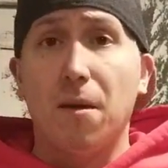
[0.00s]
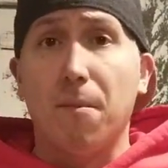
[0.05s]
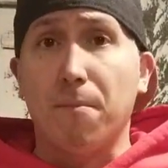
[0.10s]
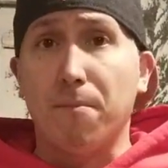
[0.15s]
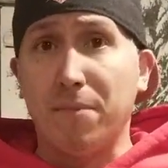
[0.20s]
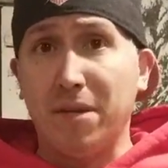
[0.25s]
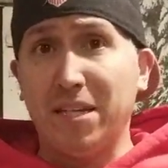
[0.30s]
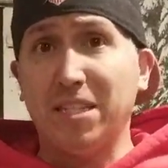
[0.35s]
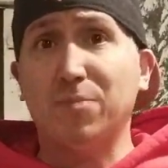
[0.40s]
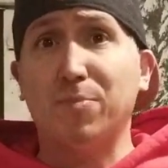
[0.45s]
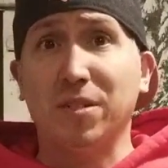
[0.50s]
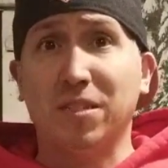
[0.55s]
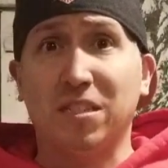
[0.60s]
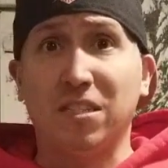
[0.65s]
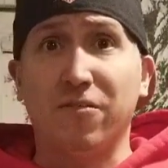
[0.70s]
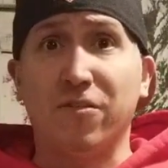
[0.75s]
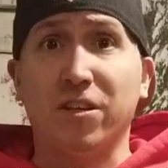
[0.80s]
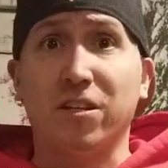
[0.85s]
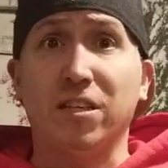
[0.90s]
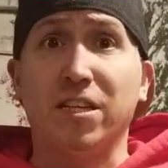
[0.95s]
Me
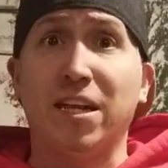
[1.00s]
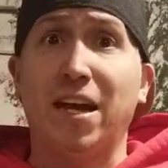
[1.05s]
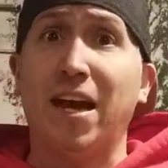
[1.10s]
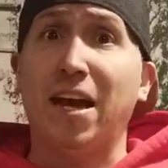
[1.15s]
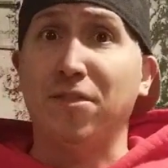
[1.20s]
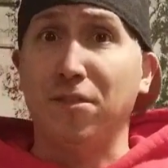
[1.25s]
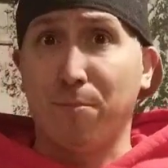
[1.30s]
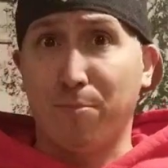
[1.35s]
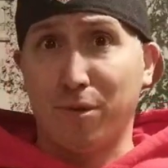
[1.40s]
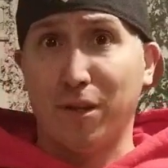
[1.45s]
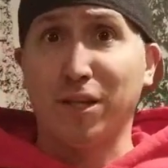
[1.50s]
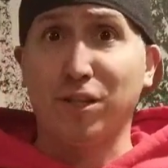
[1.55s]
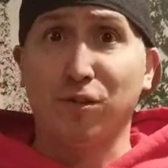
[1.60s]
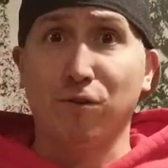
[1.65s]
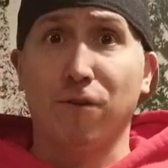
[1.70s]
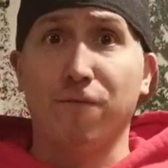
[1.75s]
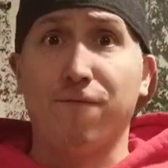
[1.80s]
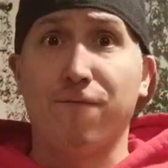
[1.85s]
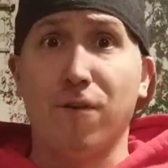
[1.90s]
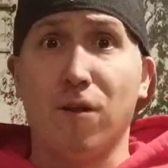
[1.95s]
specifically, I had the pleasure
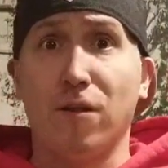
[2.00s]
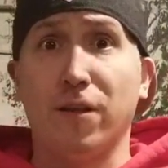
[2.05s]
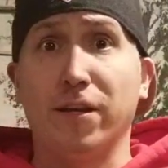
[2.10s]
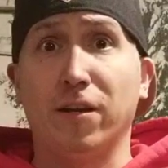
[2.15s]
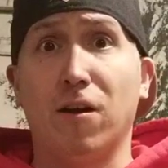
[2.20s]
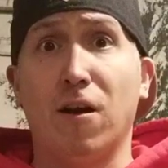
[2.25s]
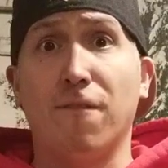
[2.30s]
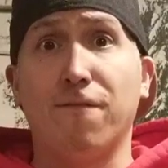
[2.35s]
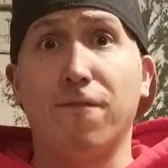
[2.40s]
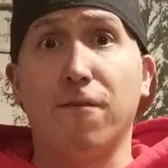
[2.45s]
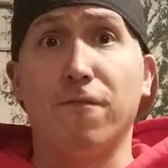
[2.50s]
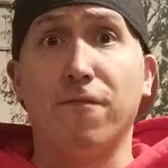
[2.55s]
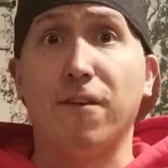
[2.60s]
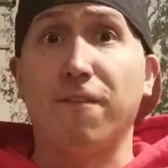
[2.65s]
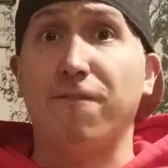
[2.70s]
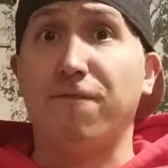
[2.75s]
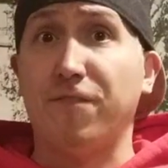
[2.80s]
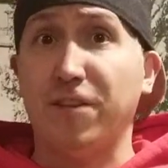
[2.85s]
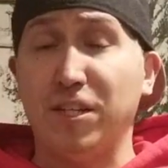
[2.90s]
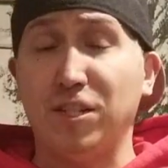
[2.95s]
of falling off of a
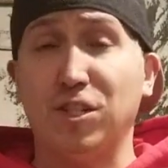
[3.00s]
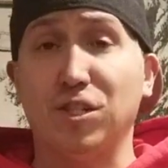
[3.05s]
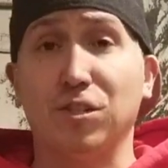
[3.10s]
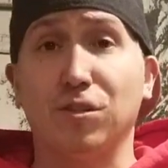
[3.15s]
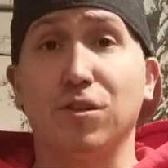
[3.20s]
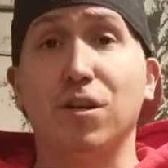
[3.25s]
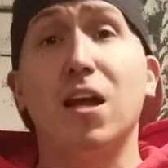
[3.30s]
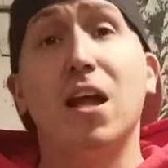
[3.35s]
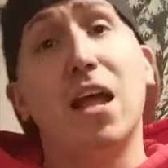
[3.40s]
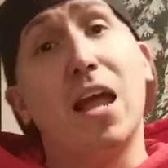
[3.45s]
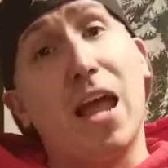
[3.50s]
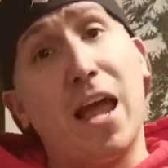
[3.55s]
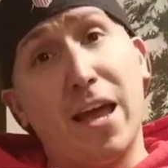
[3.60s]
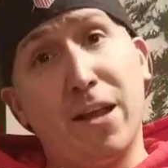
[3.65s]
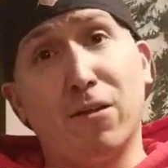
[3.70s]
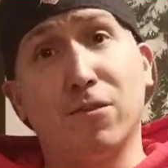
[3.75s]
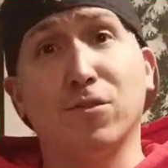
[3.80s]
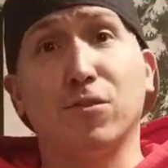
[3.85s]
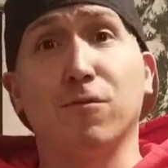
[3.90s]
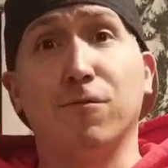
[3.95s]
feature
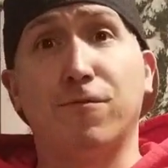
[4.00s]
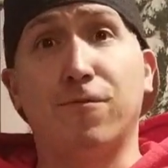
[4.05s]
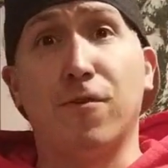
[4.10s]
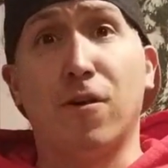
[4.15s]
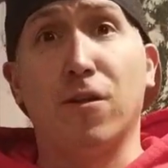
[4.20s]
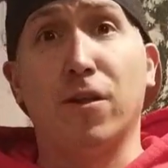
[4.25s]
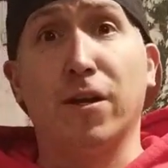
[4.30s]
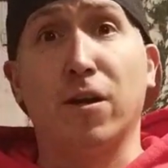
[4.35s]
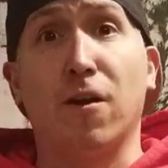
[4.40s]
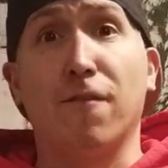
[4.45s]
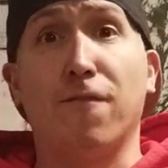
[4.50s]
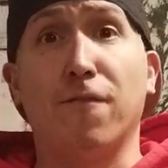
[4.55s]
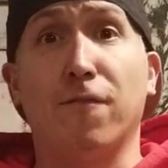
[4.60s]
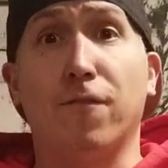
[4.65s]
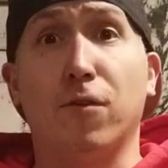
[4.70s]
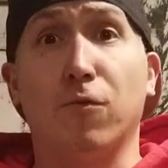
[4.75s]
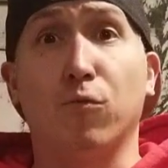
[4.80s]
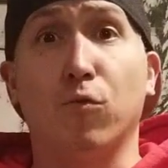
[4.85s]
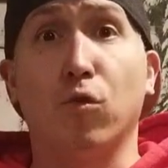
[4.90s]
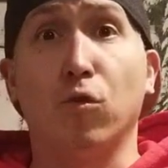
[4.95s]
and also falling off of
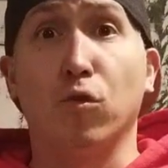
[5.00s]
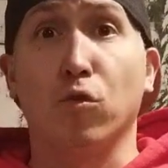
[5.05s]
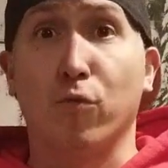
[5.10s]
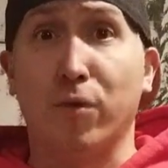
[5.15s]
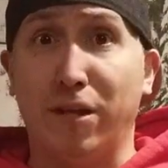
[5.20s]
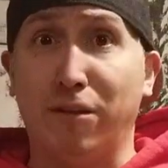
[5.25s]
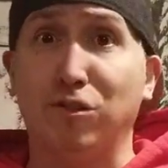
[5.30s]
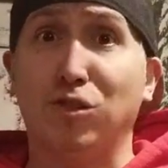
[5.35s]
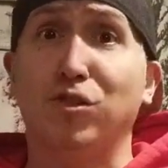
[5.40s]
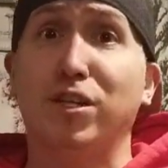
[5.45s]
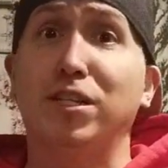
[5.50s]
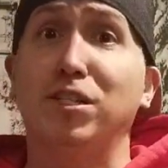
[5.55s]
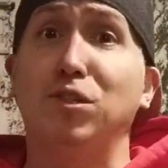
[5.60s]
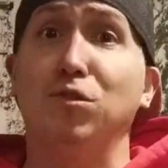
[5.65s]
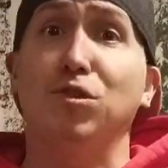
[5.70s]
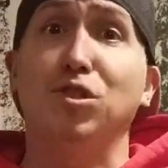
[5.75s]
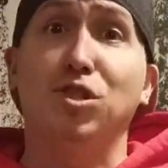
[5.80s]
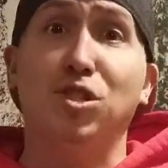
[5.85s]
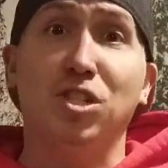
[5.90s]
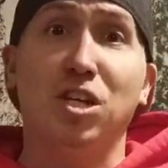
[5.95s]
a roller when I was trying to
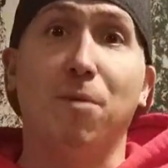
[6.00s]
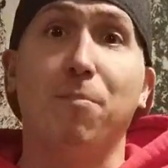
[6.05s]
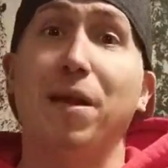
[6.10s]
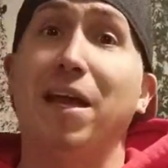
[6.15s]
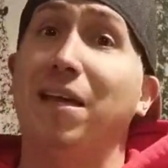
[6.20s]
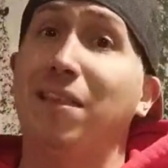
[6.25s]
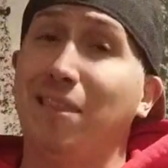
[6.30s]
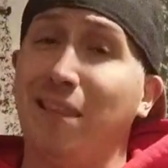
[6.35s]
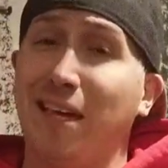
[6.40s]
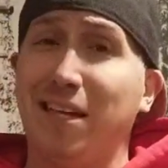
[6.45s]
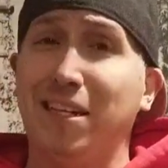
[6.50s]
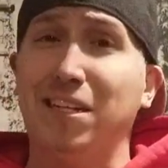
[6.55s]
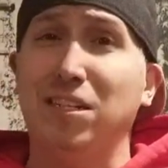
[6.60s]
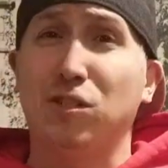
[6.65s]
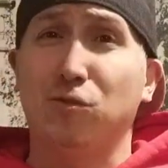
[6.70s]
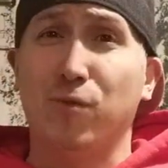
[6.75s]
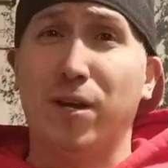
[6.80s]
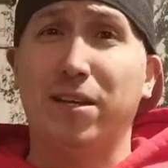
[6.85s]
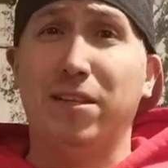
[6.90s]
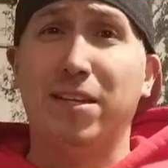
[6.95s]
do a jump and landing
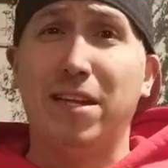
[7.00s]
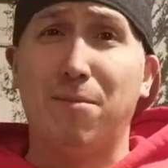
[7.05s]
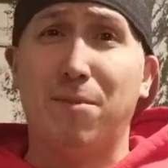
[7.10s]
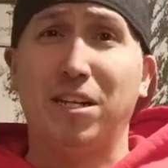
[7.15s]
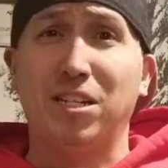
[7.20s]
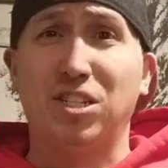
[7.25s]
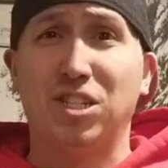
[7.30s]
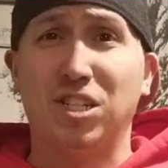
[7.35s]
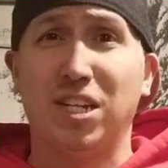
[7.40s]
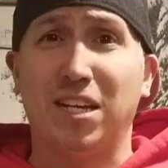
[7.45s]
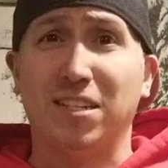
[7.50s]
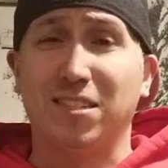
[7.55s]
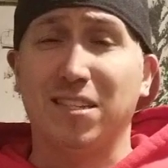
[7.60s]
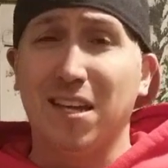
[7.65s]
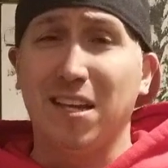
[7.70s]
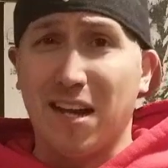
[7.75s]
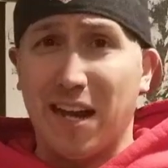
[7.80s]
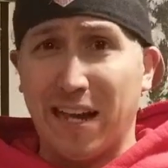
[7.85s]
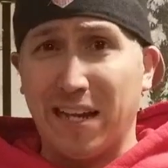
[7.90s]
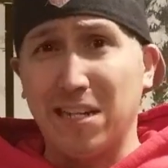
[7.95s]
directly on my chest.
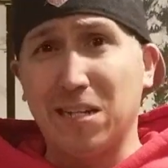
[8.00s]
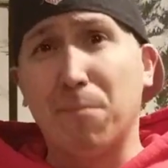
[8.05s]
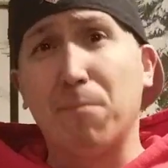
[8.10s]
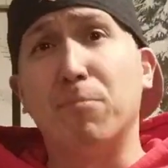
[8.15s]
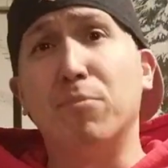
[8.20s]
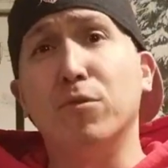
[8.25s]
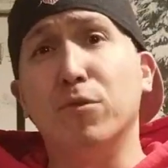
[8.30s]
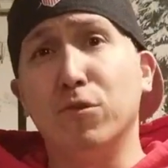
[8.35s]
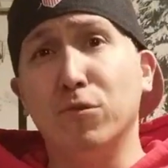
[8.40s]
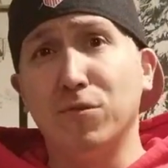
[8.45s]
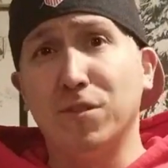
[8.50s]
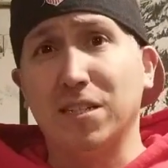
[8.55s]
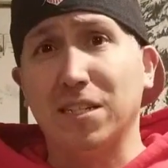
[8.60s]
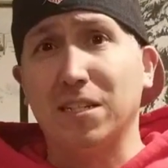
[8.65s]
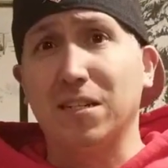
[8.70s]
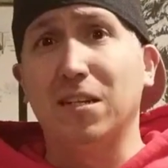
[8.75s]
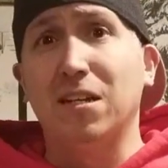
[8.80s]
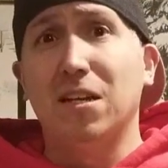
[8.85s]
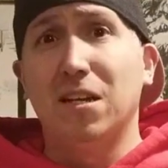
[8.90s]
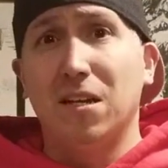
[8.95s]
I ended up
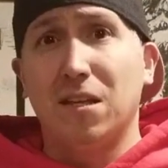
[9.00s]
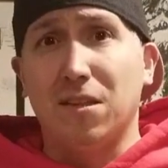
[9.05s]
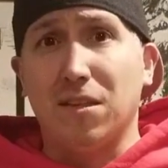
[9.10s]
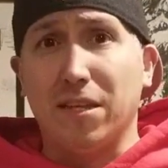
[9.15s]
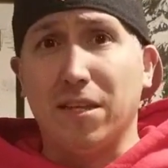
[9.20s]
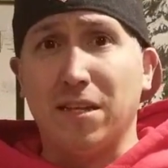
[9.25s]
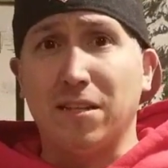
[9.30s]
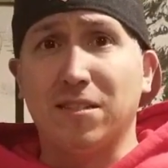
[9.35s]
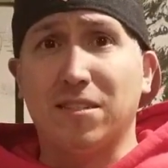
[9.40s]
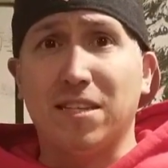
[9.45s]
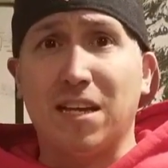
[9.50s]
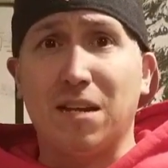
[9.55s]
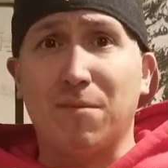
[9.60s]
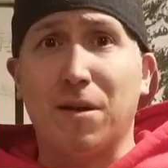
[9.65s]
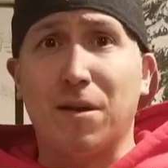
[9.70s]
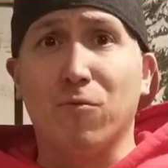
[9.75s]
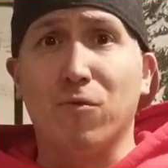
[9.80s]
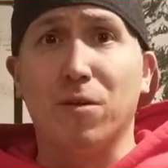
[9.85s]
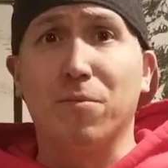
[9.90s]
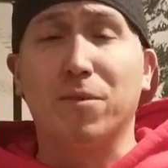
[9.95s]
bruising the inside of
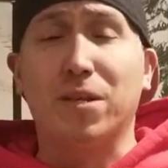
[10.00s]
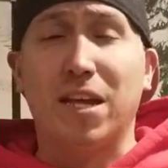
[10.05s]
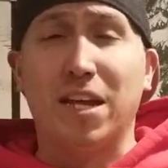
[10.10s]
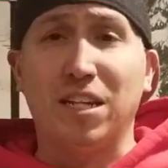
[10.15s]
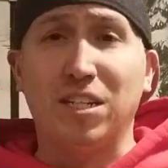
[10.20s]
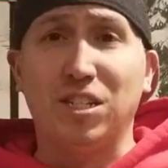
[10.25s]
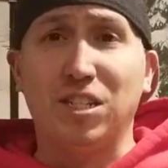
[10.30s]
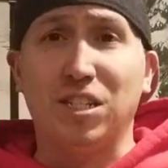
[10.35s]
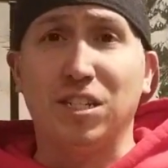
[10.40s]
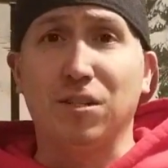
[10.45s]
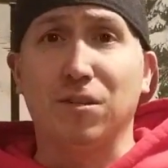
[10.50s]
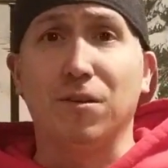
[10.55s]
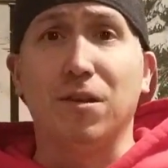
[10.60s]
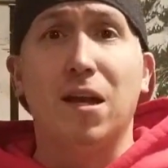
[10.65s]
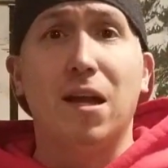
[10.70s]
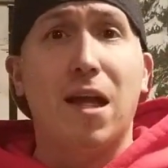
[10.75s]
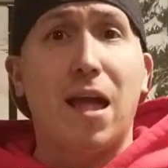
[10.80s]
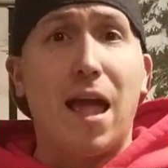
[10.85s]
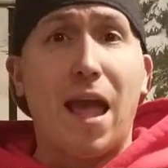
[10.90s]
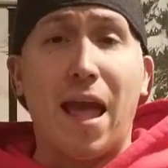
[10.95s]
my rib cage here,
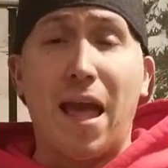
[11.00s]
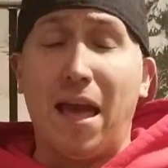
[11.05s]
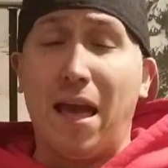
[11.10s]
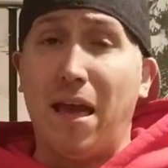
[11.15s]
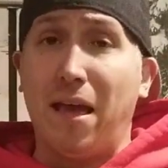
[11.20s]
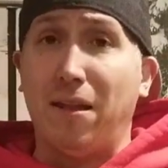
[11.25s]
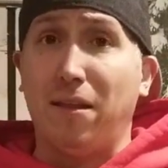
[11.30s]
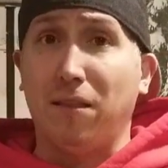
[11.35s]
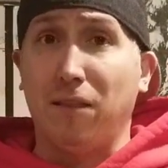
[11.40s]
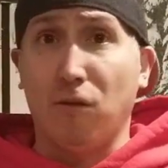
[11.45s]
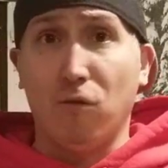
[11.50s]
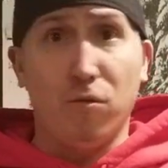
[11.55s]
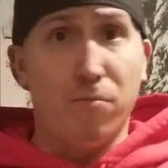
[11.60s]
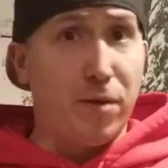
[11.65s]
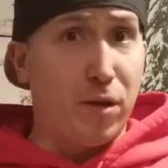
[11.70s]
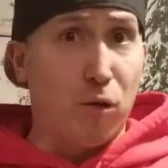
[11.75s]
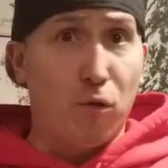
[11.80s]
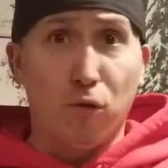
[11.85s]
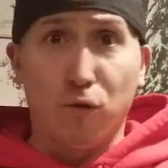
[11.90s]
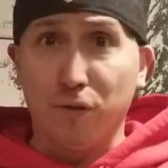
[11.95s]
and lo and
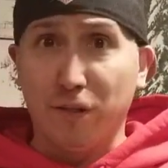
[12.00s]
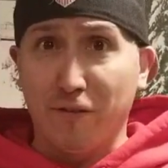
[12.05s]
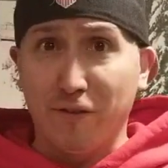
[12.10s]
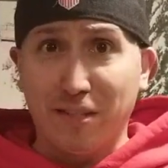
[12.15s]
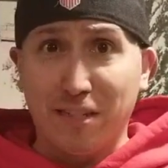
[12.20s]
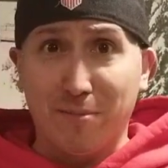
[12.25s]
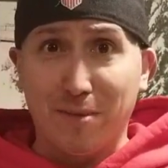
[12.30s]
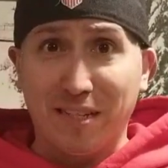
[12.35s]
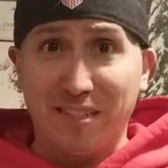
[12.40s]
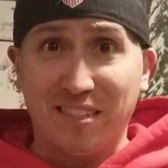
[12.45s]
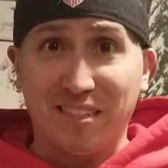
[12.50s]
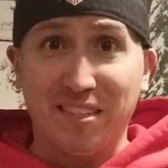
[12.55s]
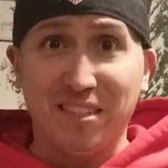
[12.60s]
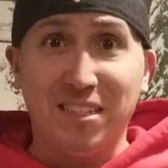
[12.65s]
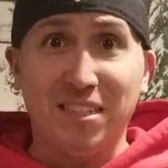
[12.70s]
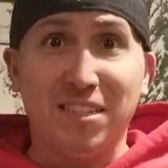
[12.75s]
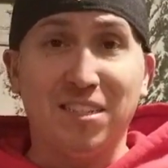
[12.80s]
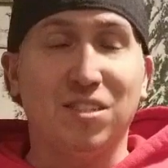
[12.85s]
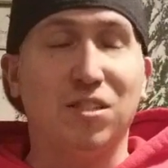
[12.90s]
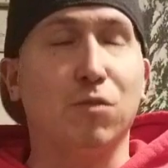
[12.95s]
behold, every time I
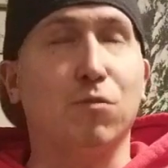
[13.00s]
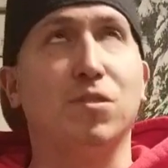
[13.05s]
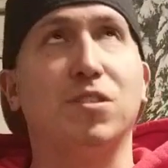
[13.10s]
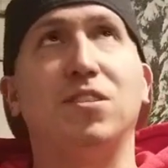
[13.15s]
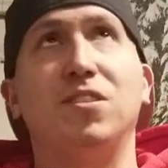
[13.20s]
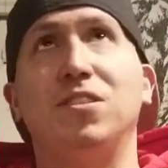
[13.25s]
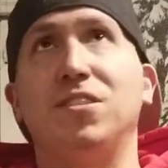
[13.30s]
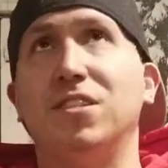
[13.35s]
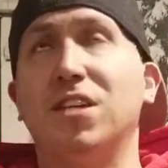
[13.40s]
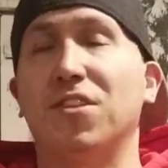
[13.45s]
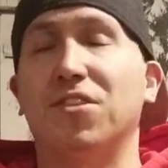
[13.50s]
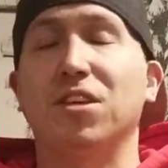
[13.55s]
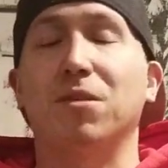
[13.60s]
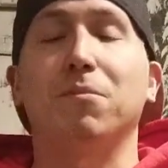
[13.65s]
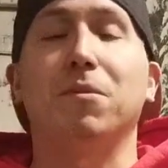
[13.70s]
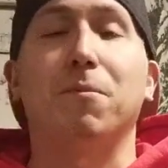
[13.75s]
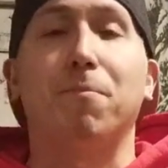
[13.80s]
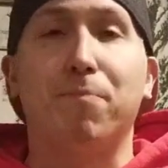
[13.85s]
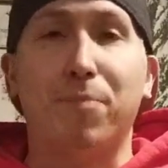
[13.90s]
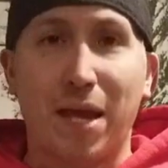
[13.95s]
sneezed, there was nothing
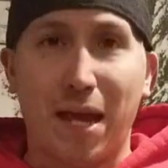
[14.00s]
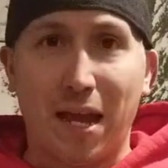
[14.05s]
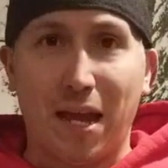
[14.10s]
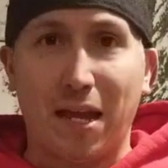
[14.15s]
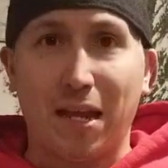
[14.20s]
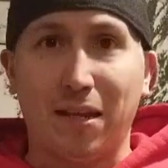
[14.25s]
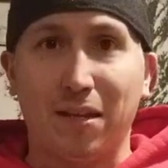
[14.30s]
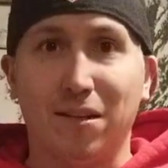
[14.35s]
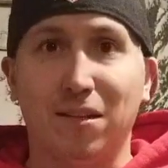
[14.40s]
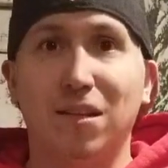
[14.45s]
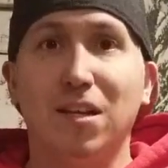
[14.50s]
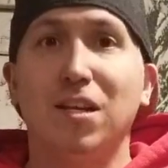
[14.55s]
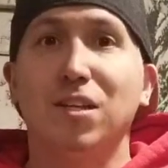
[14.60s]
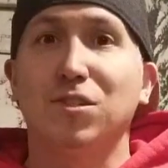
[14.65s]
but pain.